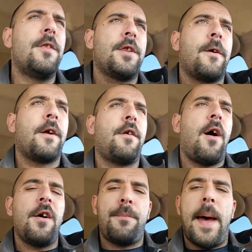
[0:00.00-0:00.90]
their
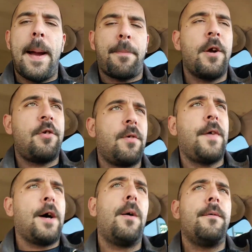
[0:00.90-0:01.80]
exhaust back pressure
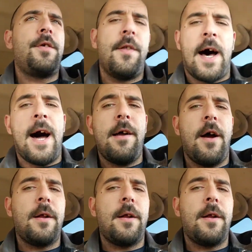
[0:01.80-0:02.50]
valves and the high